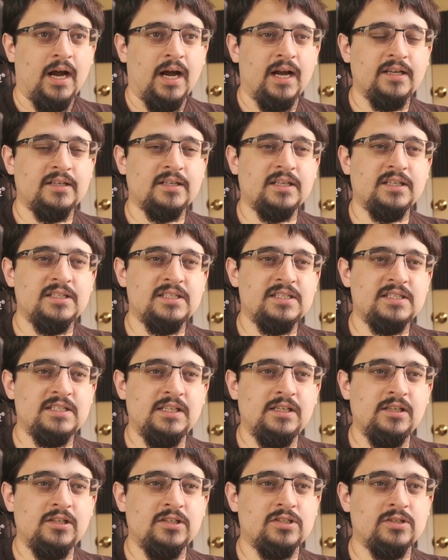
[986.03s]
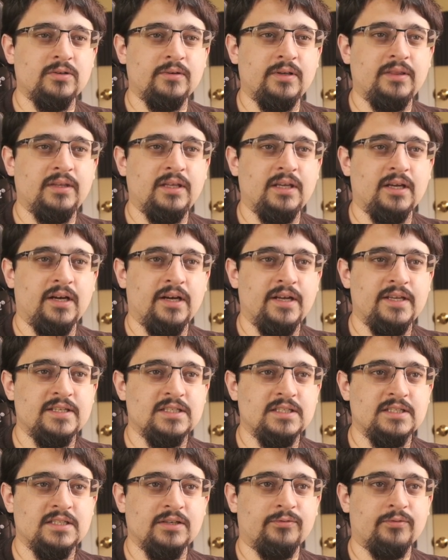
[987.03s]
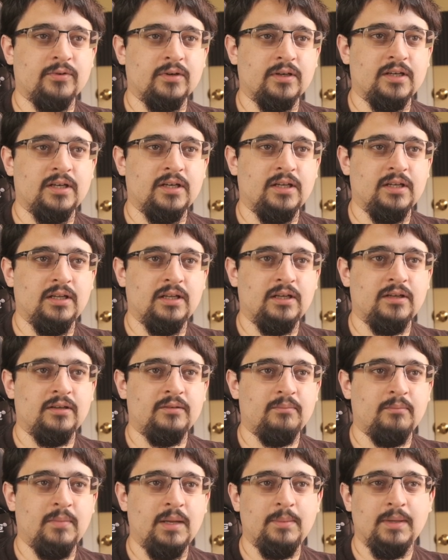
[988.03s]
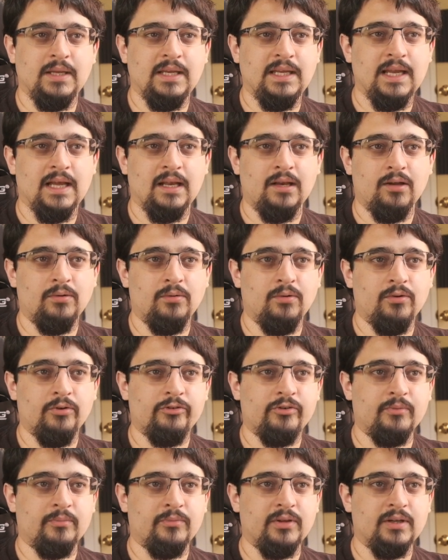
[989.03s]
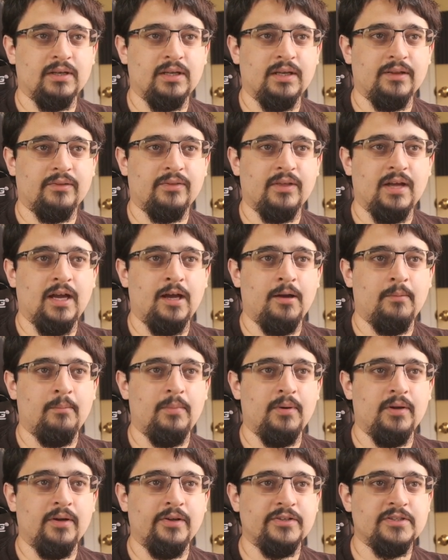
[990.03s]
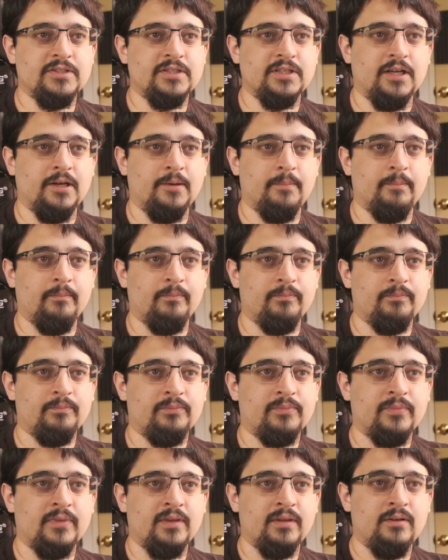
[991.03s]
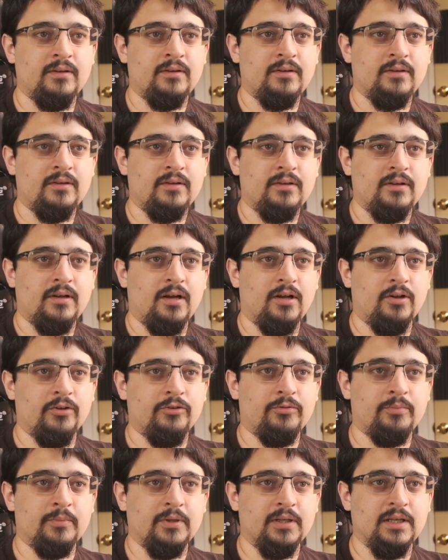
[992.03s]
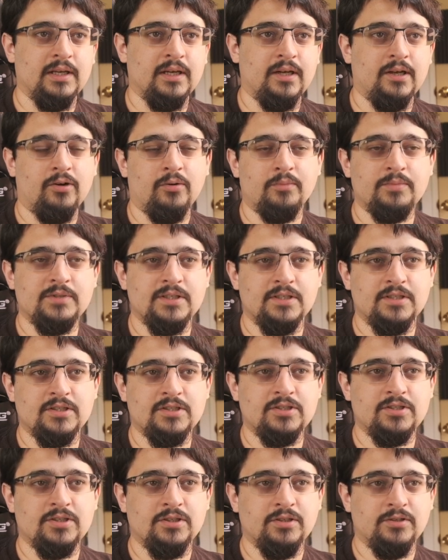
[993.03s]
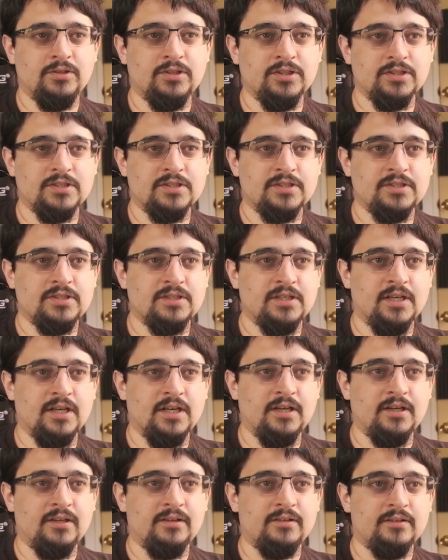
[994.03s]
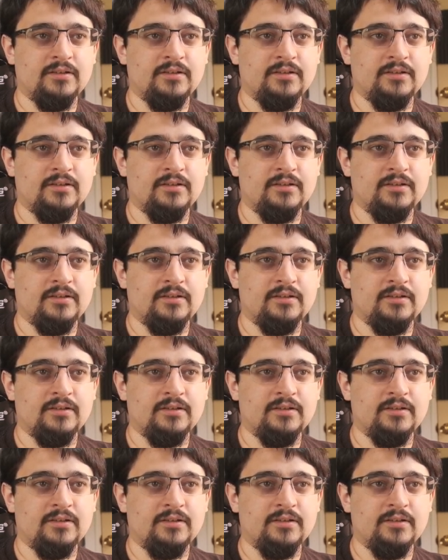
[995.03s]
I'd considered doing the eyes a different color, maybe yellow or something like that, but um, ultimately I opted to just uh,